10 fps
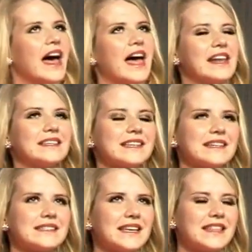And as I
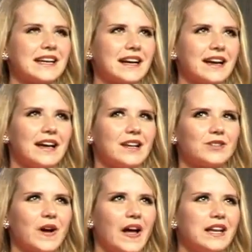sat there
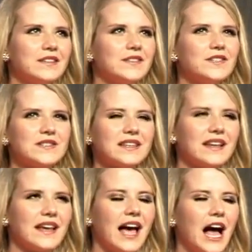trying to just
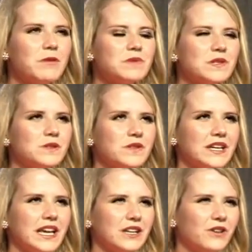
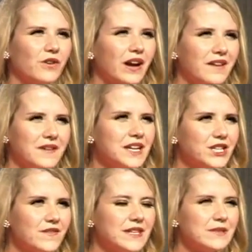absolutely engrave
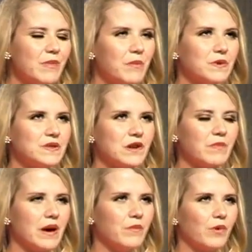each of these memories on
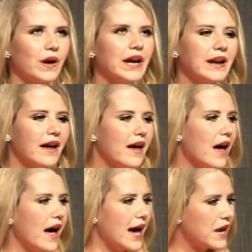my brain,
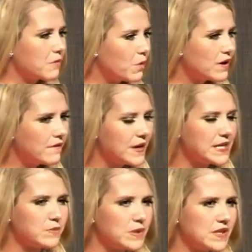I had one very
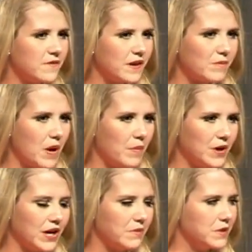specific memory
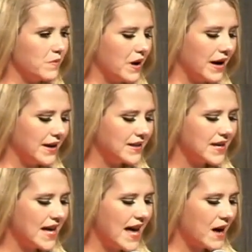come to mind.
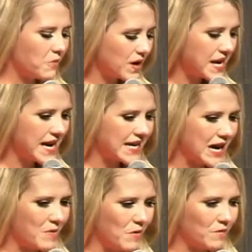One day I'd
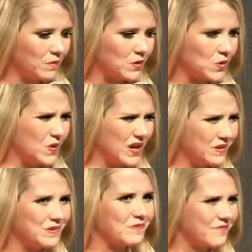come home from school and I
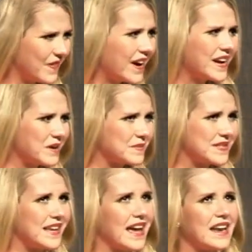was very
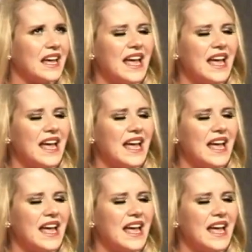upset.